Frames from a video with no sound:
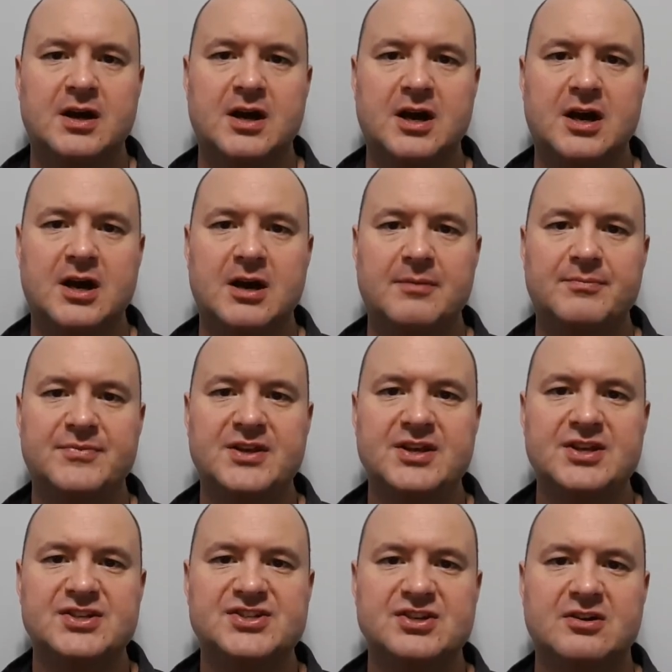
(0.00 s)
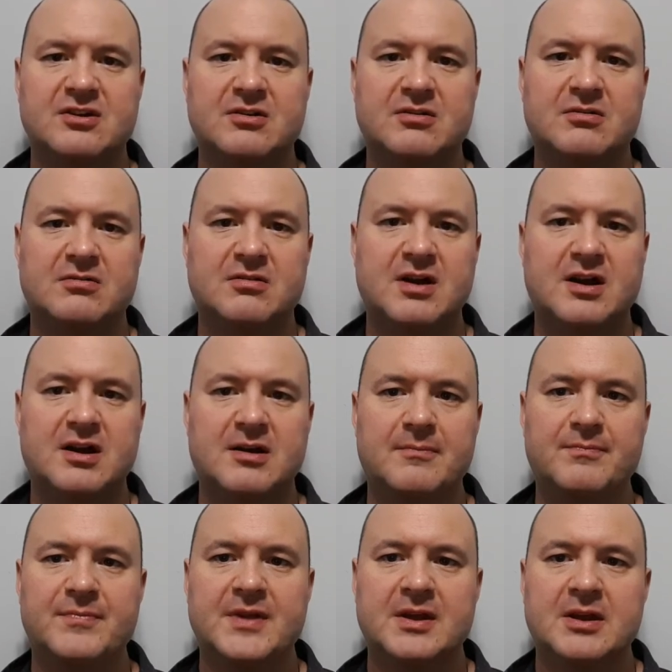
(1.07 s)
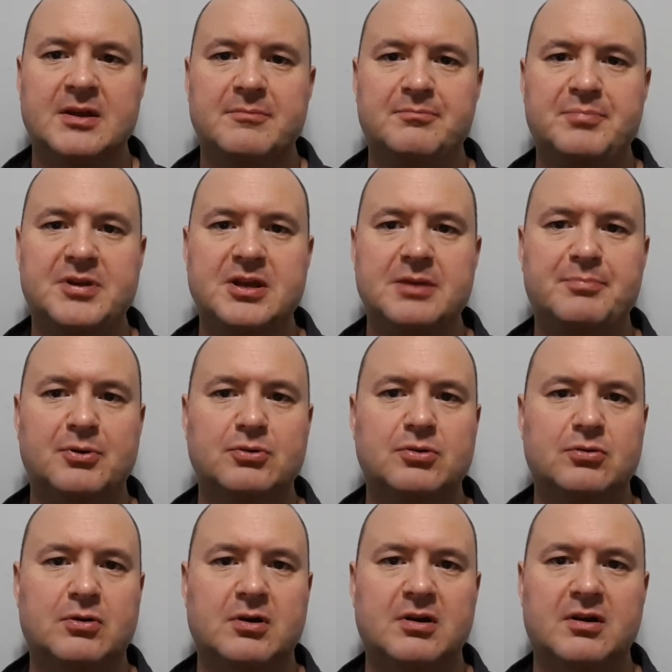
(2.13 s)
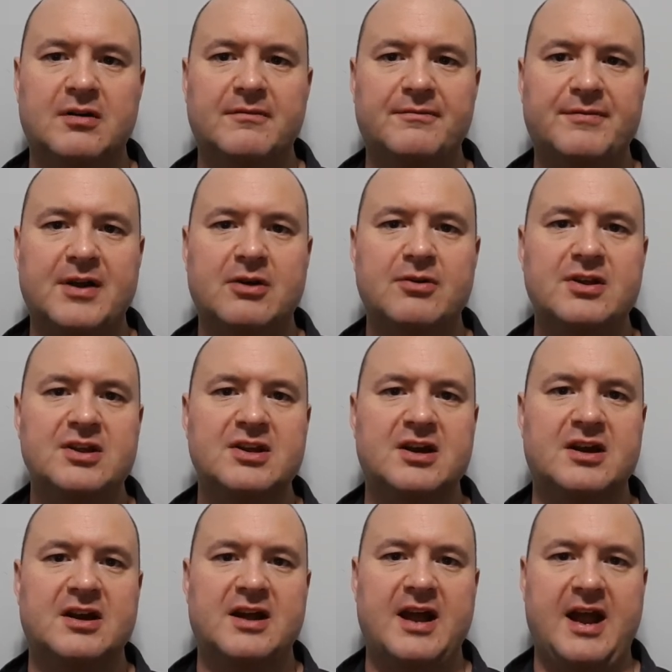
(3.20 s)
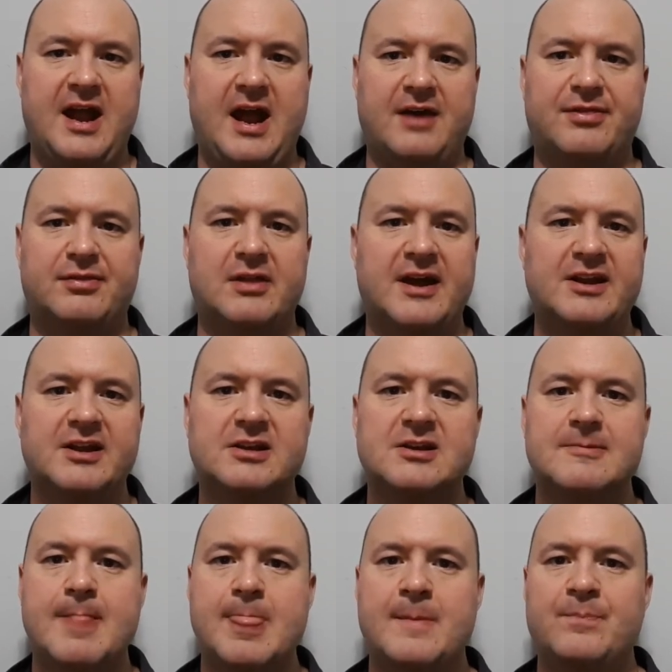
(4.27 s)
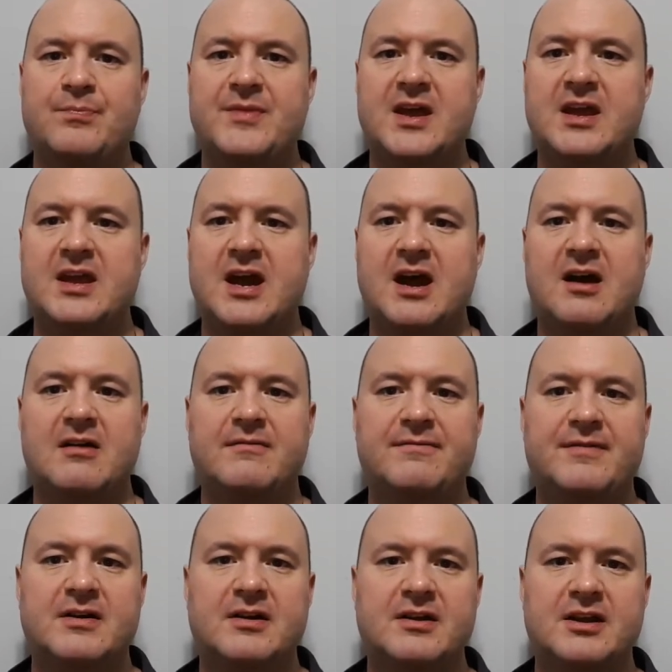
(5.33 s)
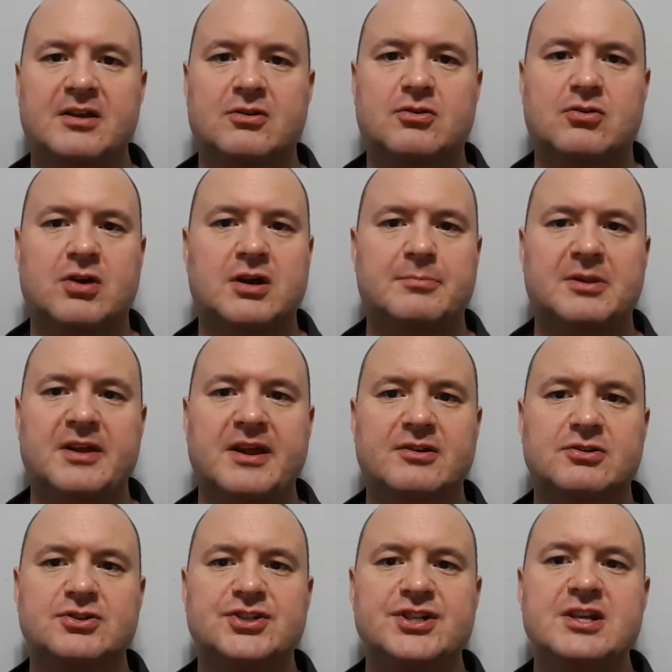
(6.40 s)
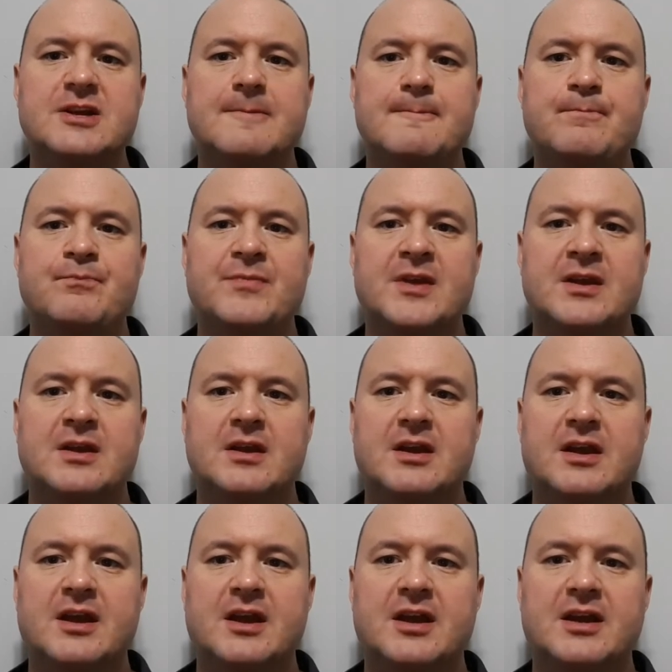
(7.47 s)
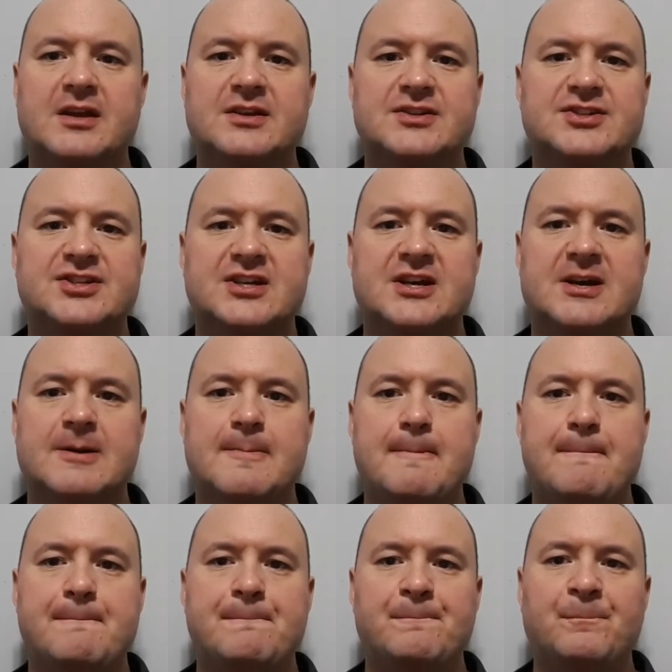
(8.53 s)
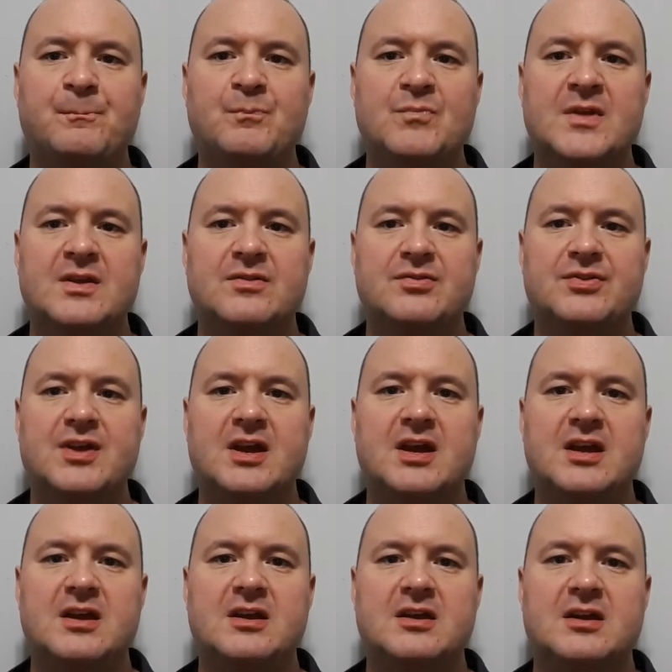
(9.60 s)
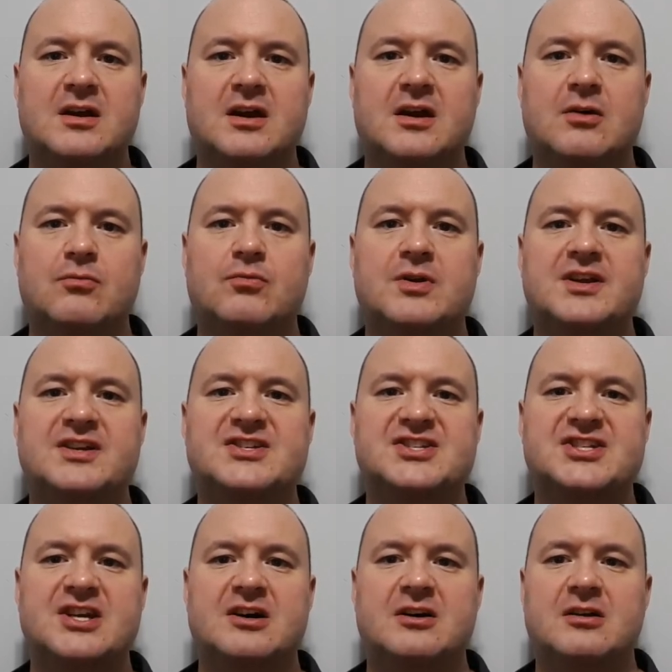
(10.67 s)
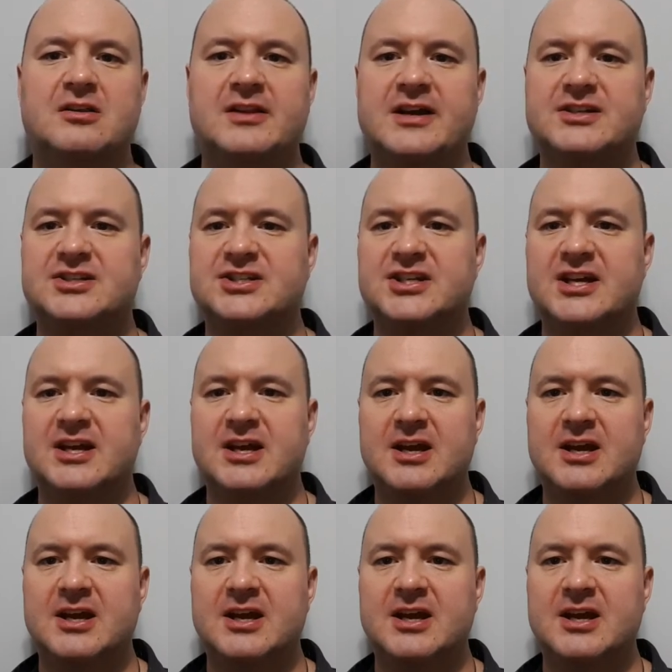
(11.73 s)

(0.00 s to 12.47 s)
Um, these are um, people who are uh, very uh, athletic. They have incredible energy, and um, they would excel at